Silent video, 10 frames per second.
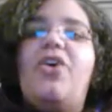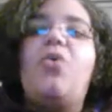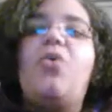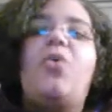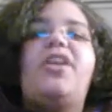
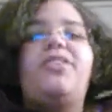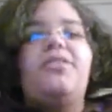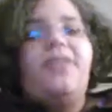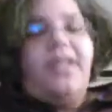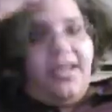Oh,
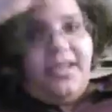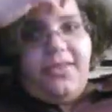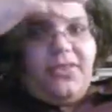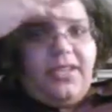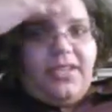another
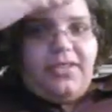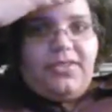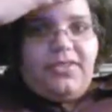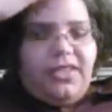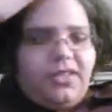negative
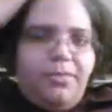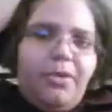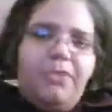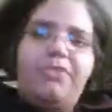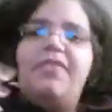is that the
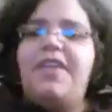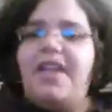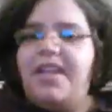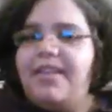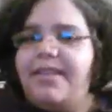both of
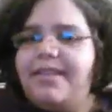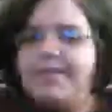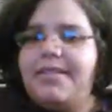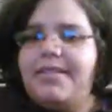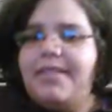the
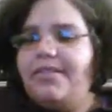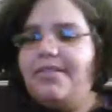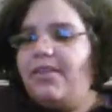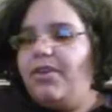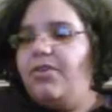endings,
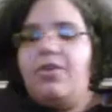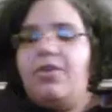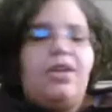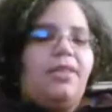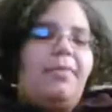even the
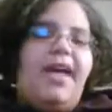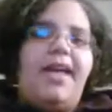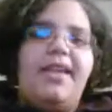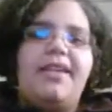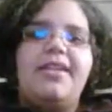good and the
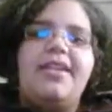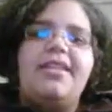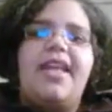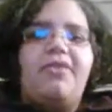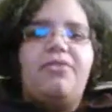bad,
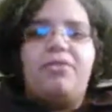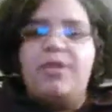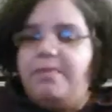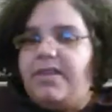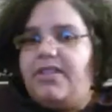they have
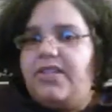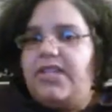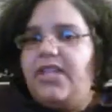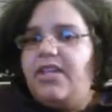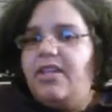
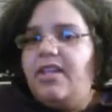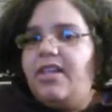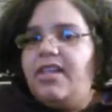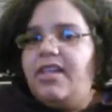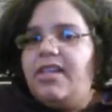repeats.
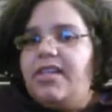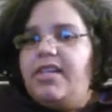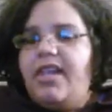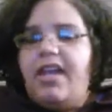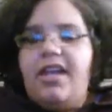
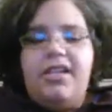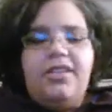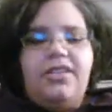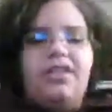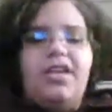
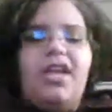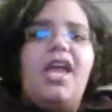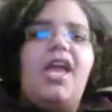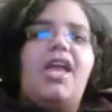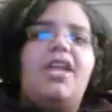And
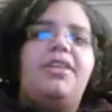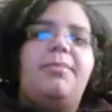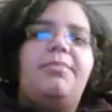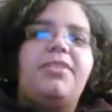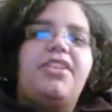in
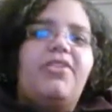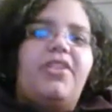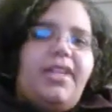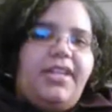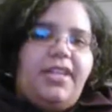the
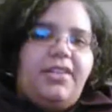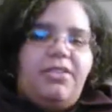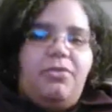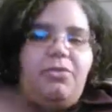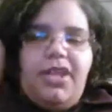blissful ending,
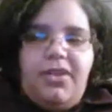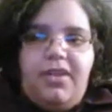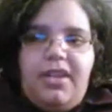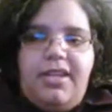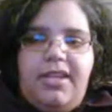that's the really
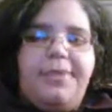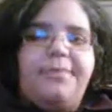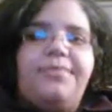good ending.